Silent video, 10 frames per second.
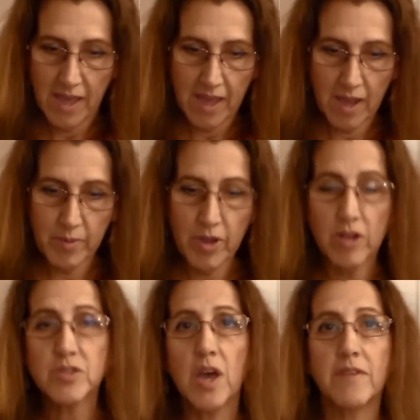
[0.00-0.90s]
and we
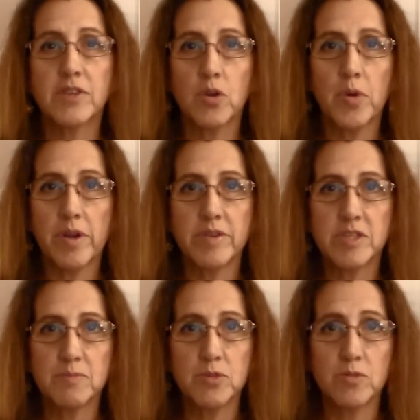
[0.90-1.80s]
also have an
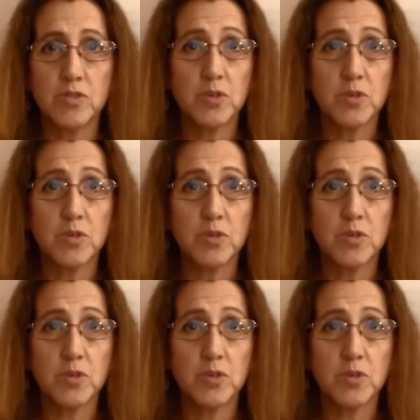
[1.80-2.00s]
Aquarius moon.